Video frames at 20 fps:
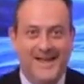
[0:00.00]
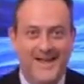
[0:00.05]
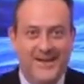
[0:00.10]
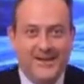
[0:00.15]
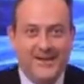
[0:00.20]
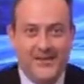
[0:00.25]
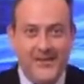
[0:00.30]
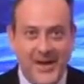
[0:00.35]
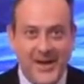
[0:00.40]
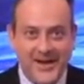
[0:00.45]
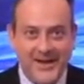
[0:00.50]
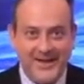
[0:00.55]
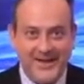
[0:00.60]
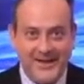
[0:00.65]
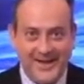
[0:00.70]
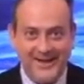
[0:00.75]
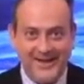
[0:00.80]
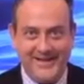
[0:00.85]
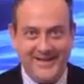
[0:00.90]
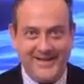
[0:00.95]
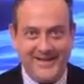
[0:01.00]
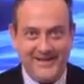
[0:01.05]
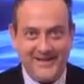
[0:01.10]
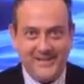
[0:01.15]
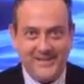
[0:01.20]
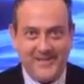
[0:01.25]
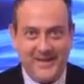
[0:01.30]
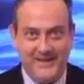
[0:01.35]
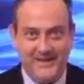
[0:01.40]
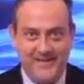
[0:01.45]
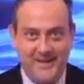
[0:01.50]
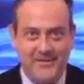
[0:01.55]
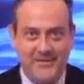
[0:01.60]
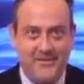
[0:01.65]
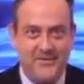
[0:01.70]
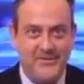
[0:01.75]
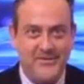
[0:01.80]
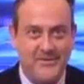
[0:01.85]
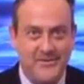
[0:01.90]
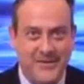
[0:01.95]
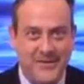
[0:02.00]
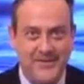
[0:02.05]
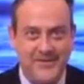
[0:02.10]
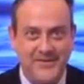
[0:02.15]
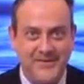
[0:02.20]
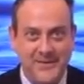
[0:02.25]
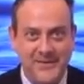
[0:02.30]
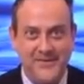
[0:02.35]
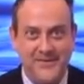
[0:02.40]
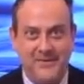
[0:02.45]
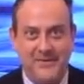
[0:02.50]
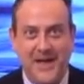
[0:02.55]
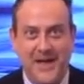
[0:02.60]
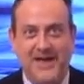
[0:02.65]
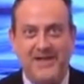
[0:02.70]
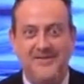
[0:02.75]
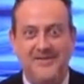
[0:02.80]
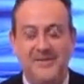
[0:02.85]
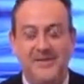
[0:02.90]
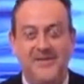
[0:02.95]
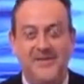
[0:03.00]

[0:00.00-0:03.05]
Craig Kelly, an independent member of Australia's federal parliament,